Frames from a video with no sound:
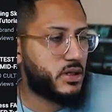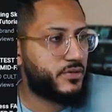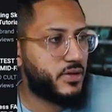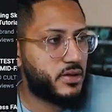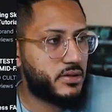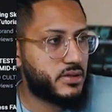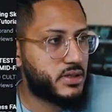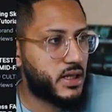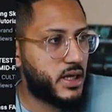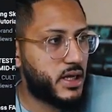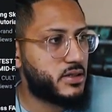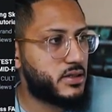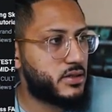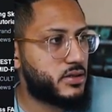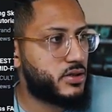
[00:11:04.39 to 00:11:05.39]
He understands
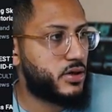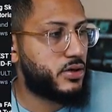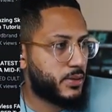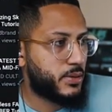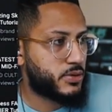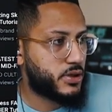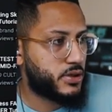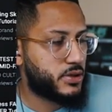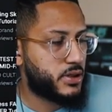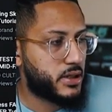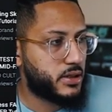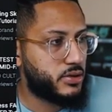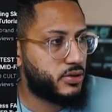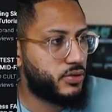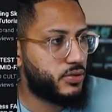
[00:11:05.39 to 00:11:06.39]
it, so I'm sure they
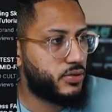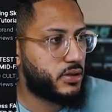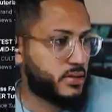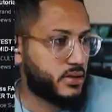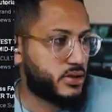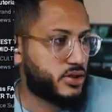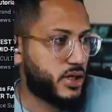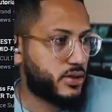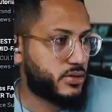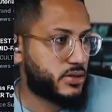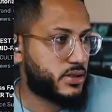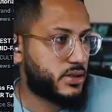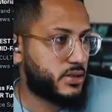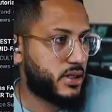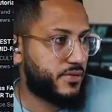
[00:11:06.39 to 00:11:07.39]
can do it. This channel is
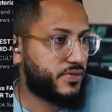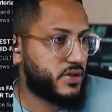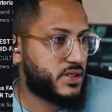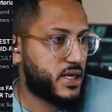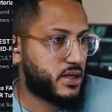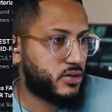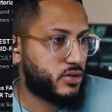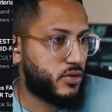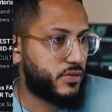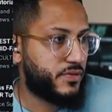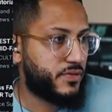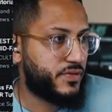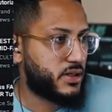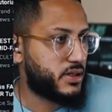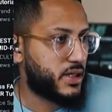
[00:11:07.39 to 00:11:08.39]
definitely taking over.
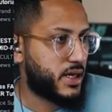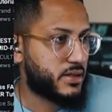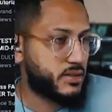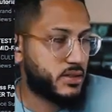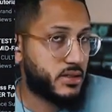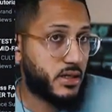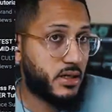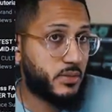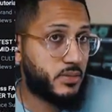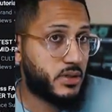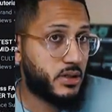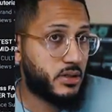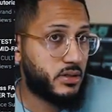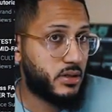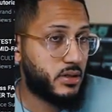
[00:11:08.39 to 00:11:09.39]
fifty thousand subs
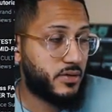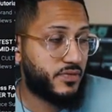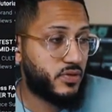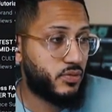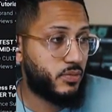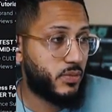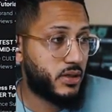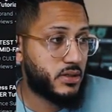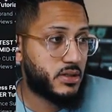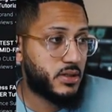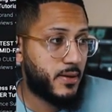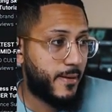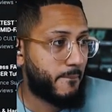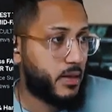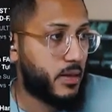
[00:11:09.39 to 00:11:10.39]
in, in a few months.
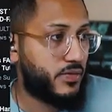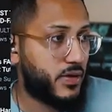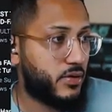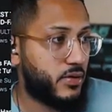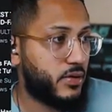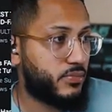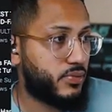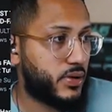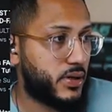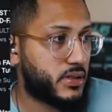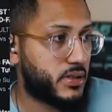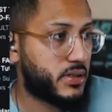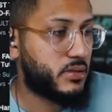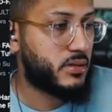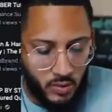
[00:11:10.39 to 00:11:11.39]
Very impressed.
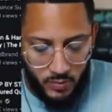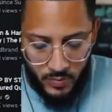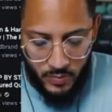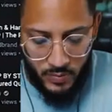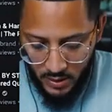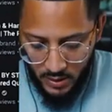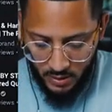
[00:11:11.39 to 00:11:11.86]
Cool, man.